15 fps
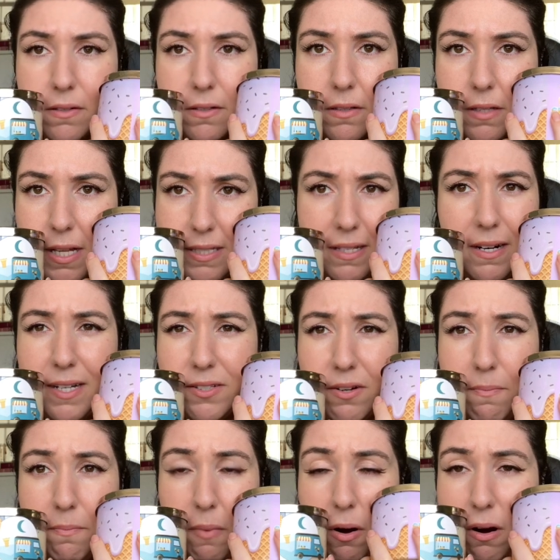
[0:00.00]
That's not ice
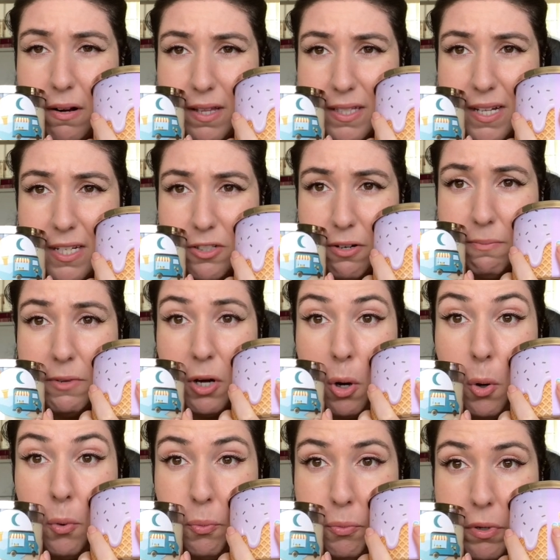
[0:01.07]
cream bar. That's ice cream
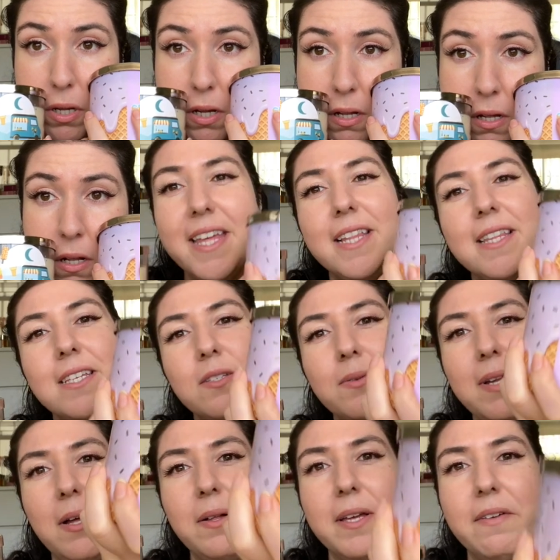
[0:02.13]
cone. I think this
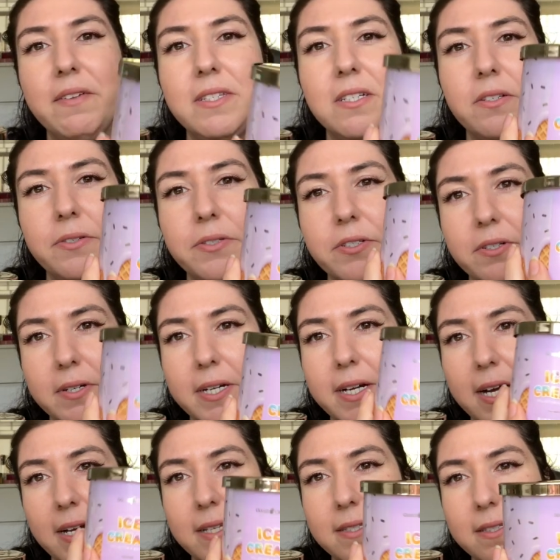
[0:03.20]
one I'll give it to Goose Creek,
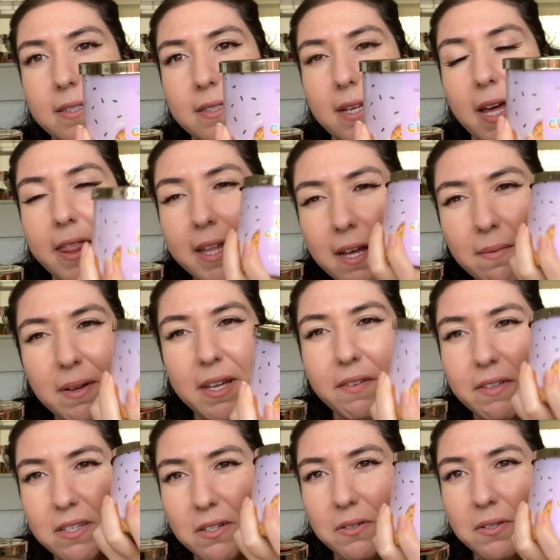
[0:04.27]
guys. I think I'm gonna give
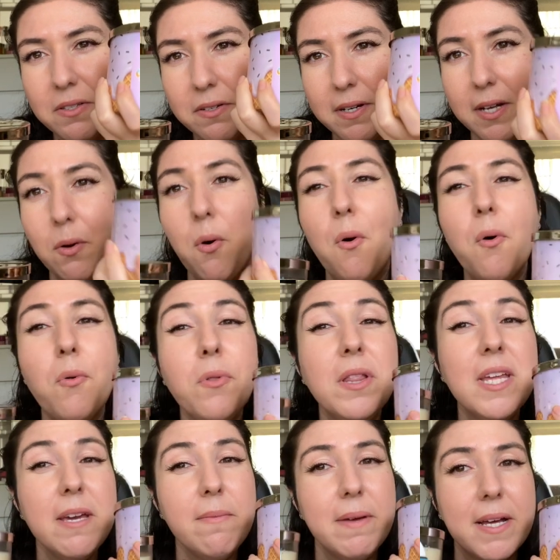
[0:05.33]
it to Goose Creek
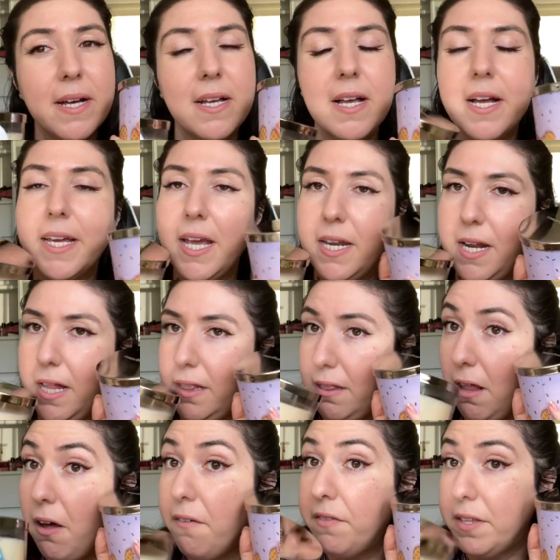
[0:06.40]
only because, again, I
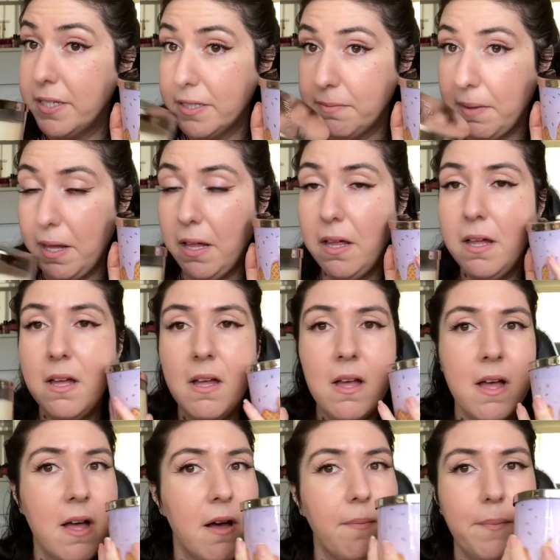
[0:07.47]
love the smell,
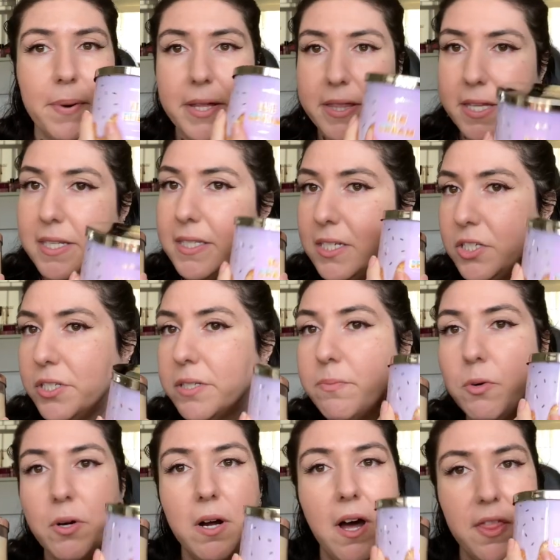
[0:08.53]
but this is just
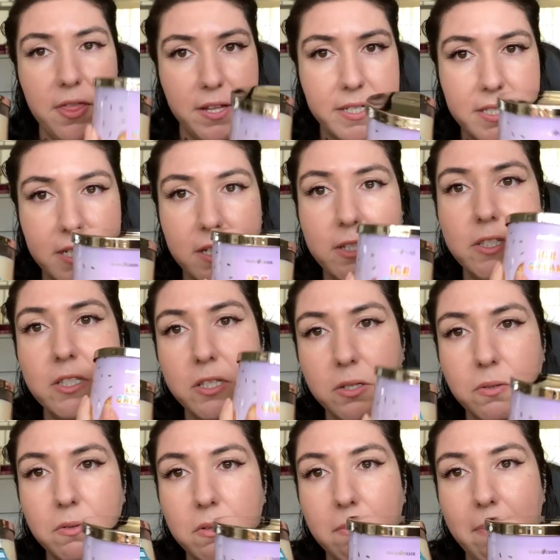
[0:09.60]
more authentic
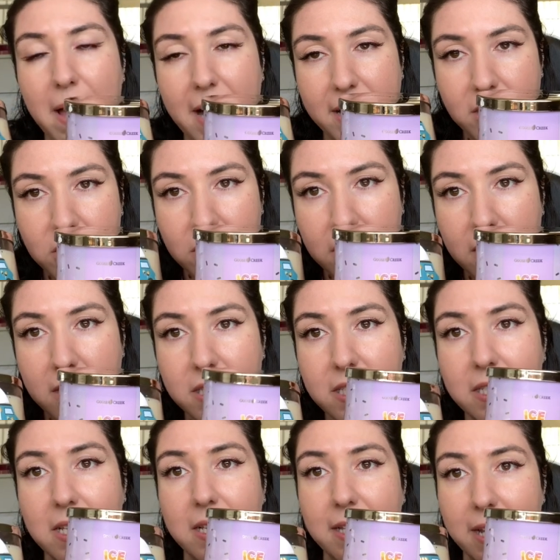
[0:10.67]
to the packaging,
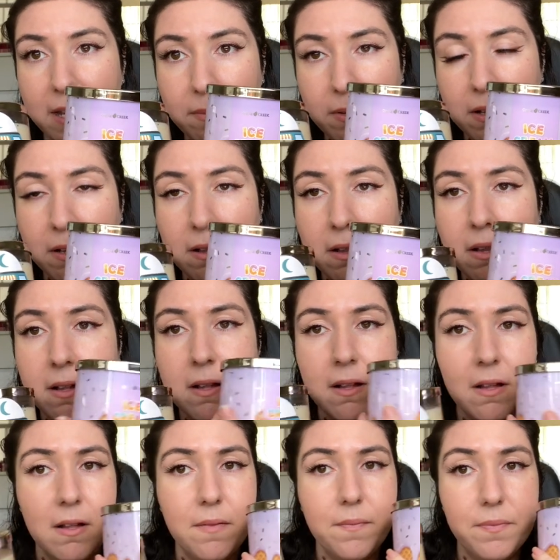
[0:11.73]
to the label.
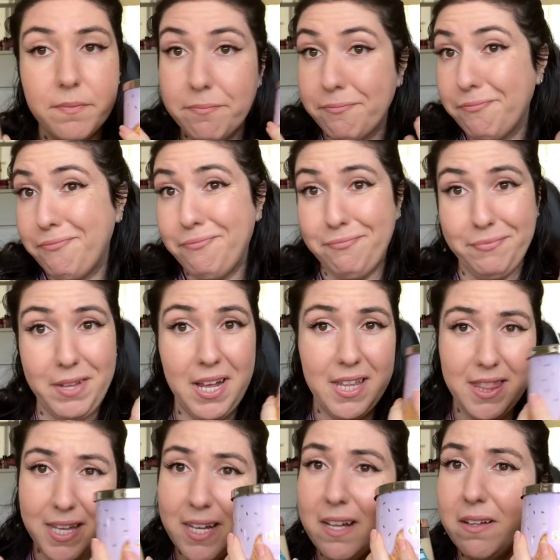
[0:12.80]
I
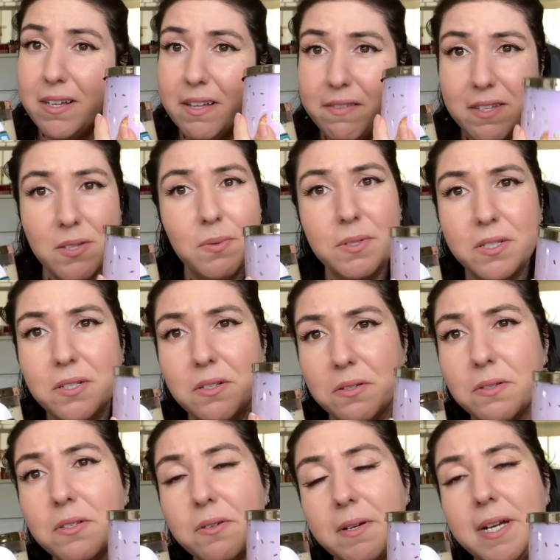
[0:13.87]
think I'll give this one to
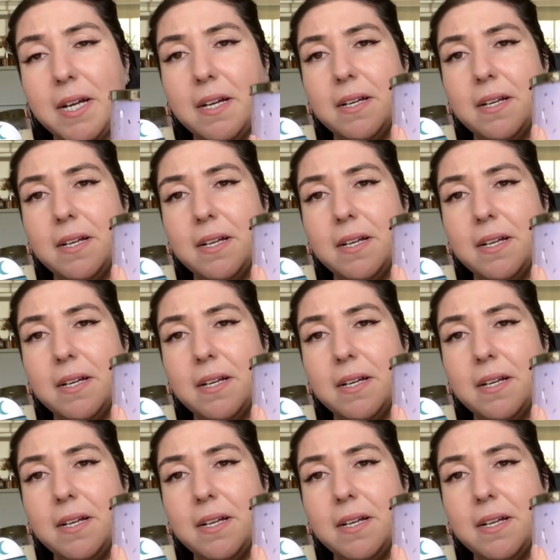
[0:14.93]
Goose Creek.